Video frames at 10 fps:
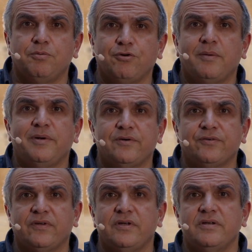
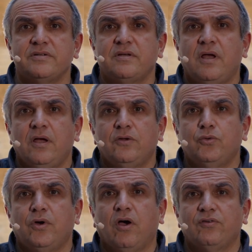parameters is
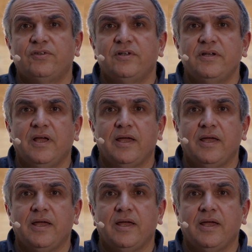too costly,